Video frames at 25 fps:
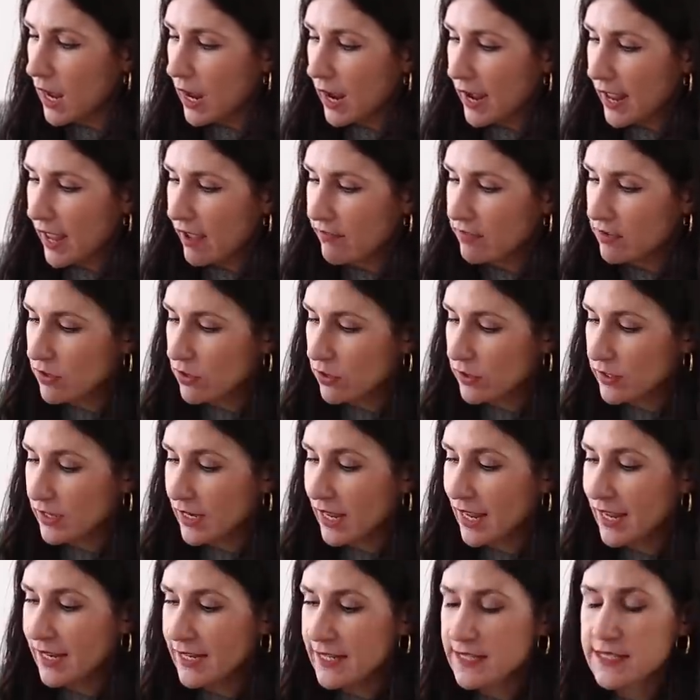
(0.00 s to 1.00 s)
I haven't
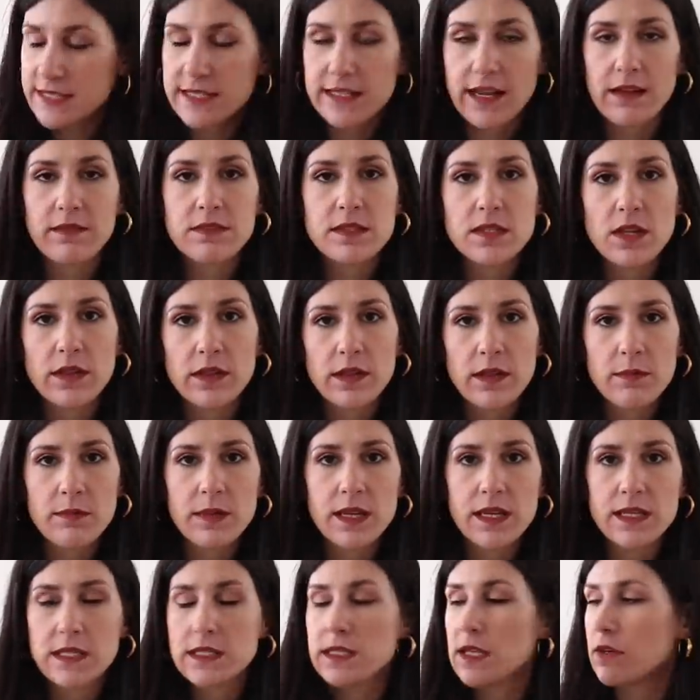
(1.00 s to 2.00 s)
gotten any scuffs on
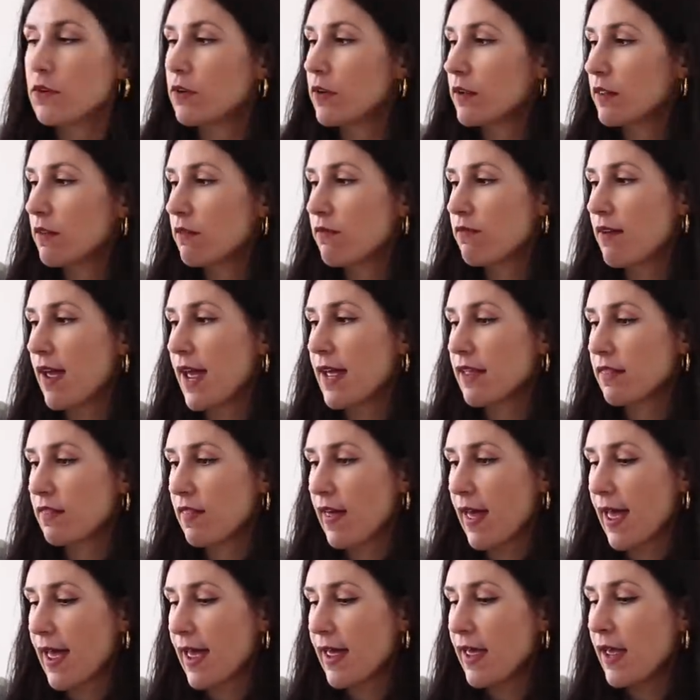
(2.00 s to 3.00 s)
them considering the fact
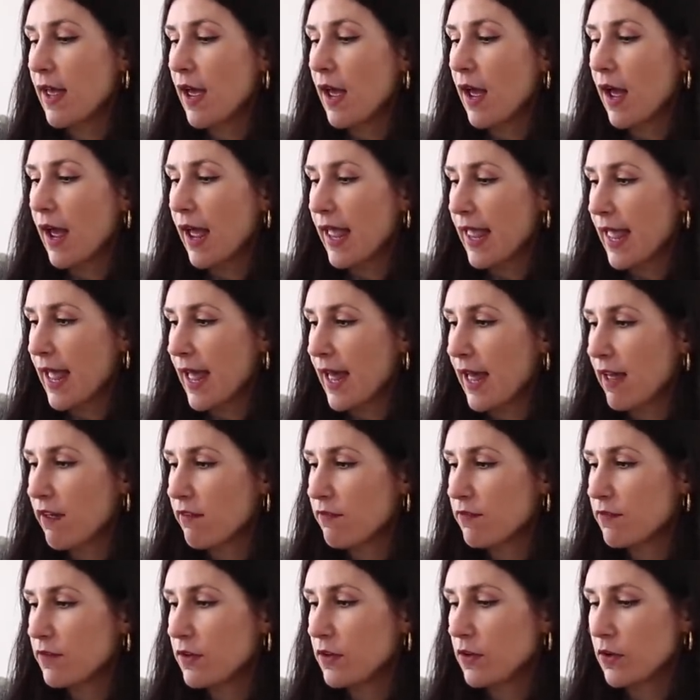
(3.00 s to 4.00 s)
that I
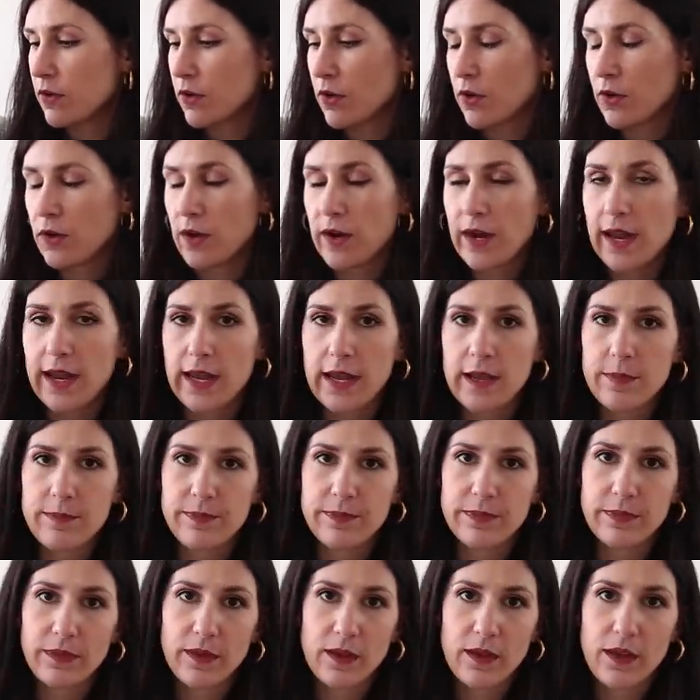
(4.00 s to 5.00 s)
have, you know,
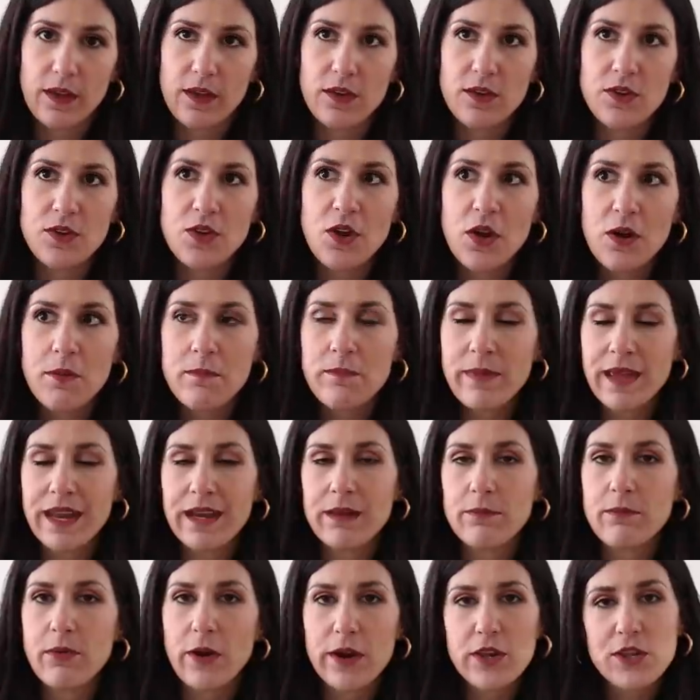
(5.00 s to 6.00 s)
um, not
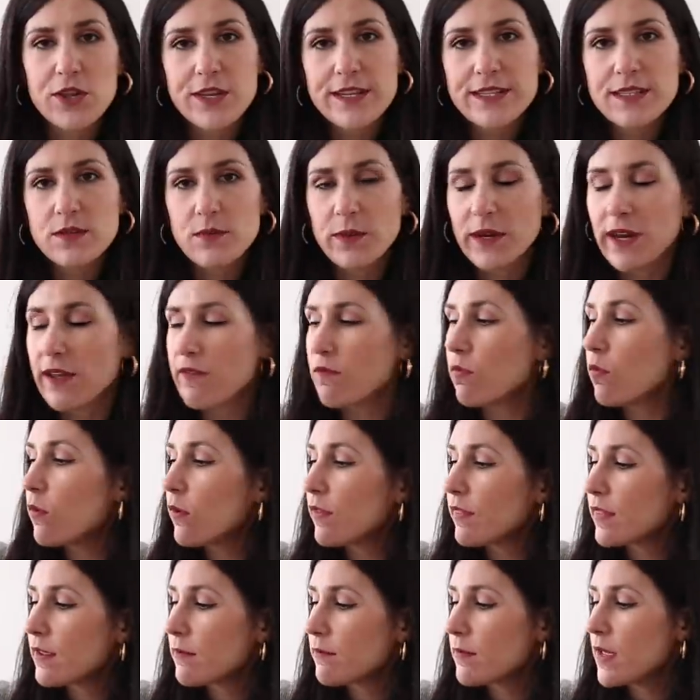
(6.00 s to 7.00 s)
been precious when I've
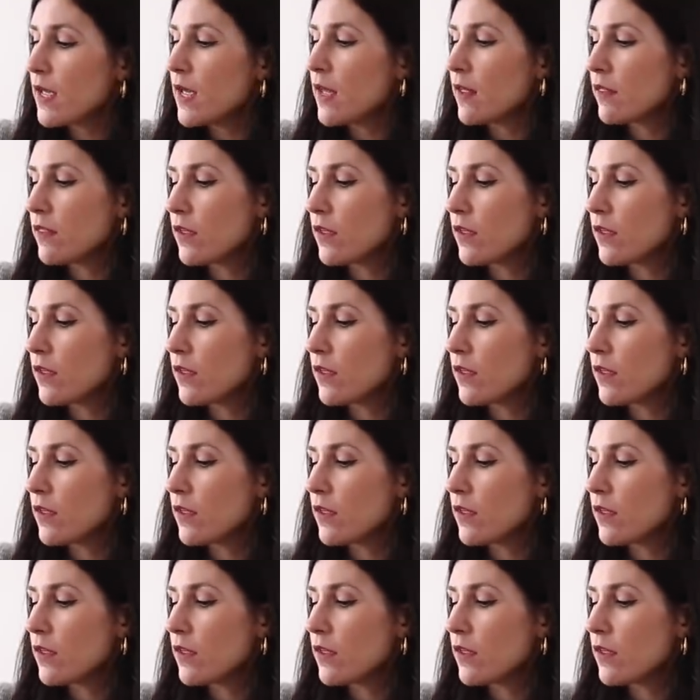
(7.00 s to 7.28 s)
worn them.